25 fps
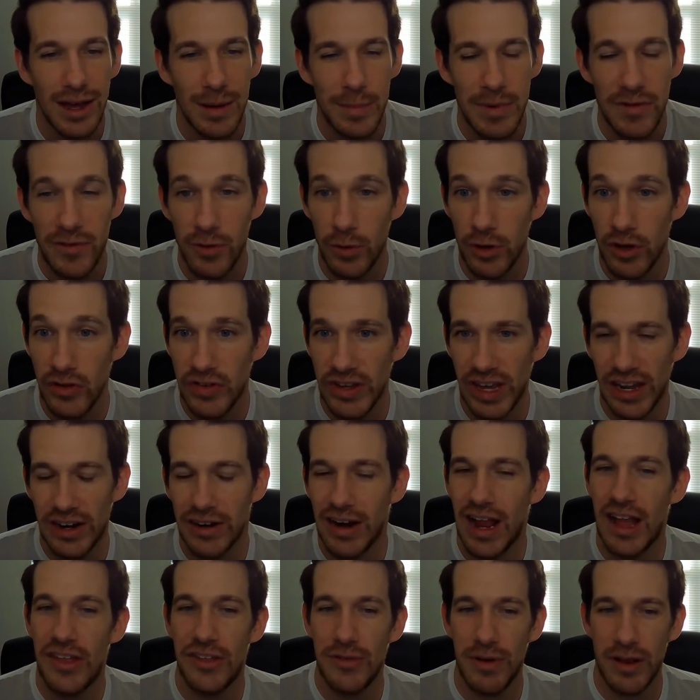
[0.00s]
If you were using on
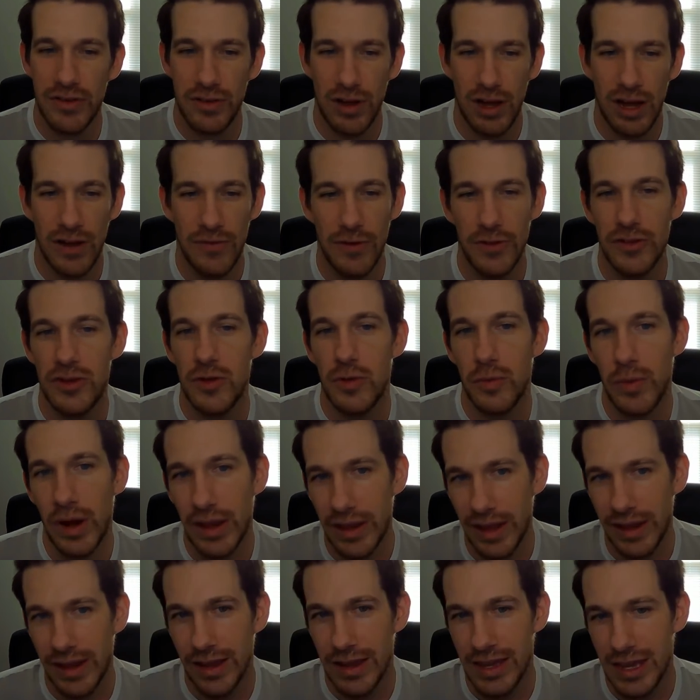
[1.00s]
her 8th rates offense, you would
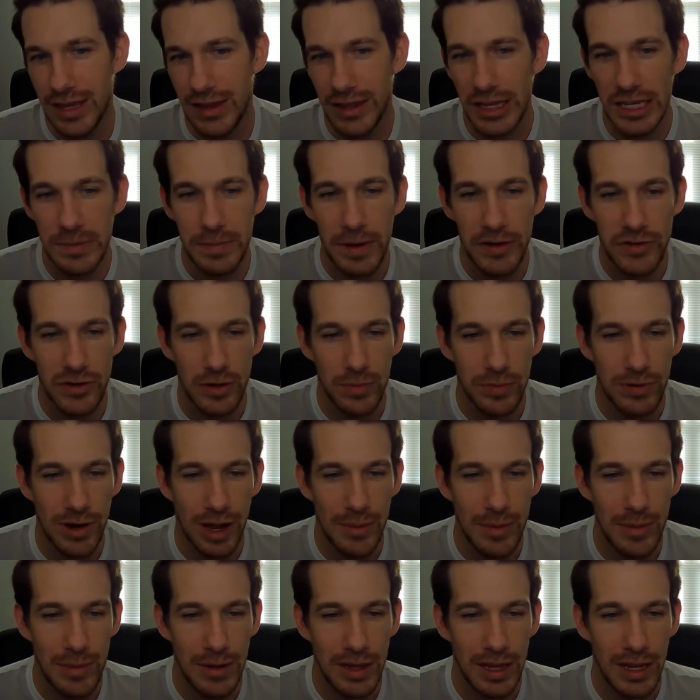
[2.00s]
want like a healing special
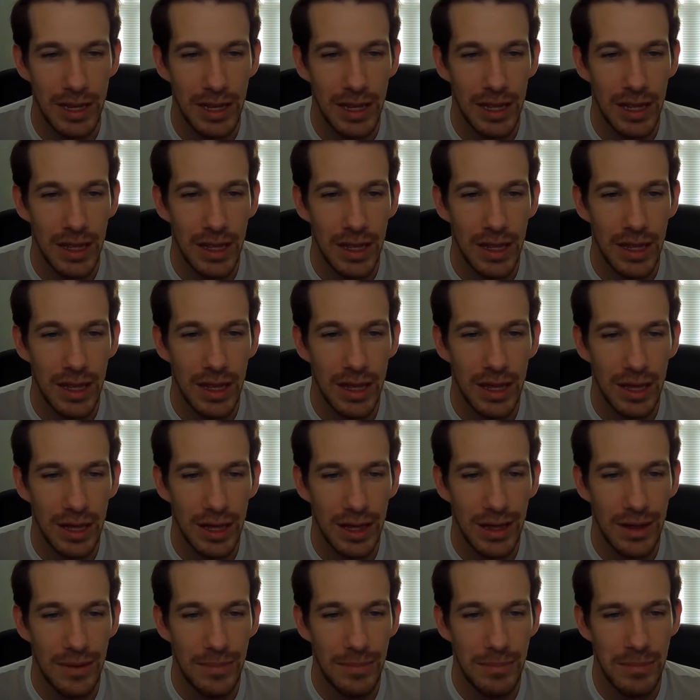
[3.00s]
probably.
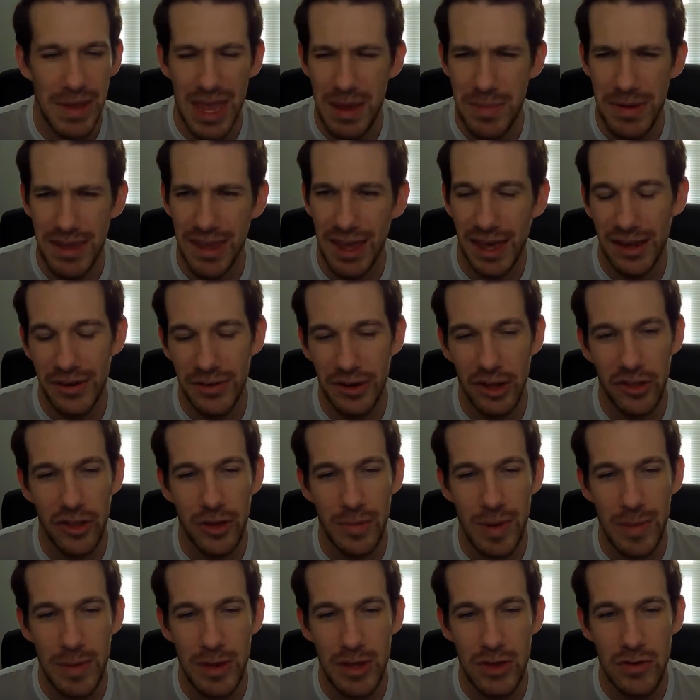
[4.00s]
Maybe, I don't know
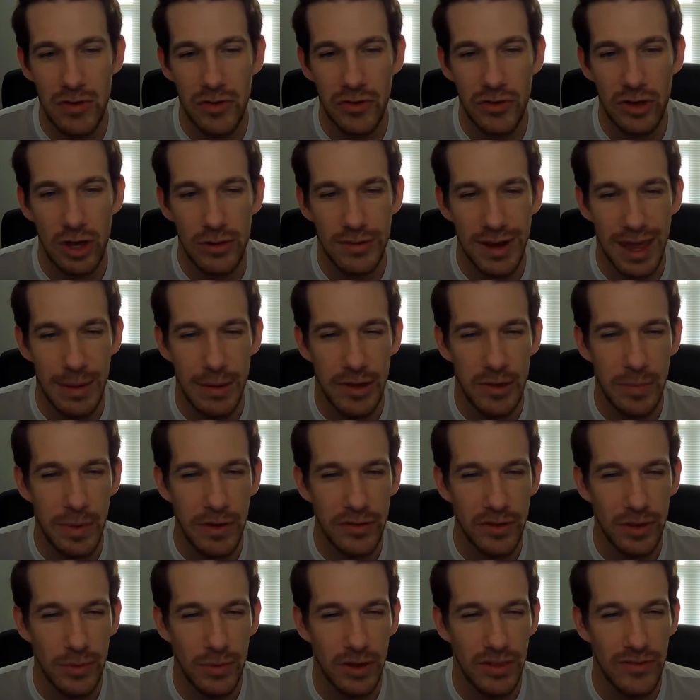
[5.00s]
though, maybe you just go damage
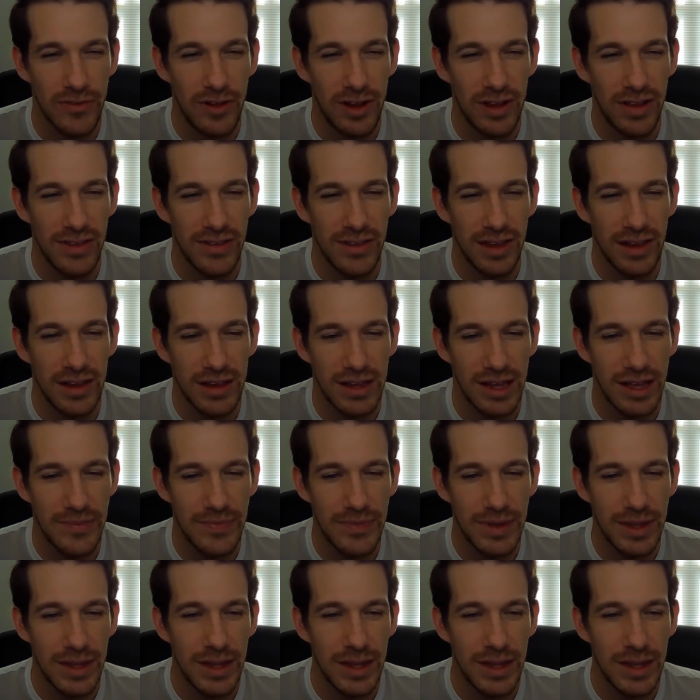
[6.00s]
special with Fallen Celica.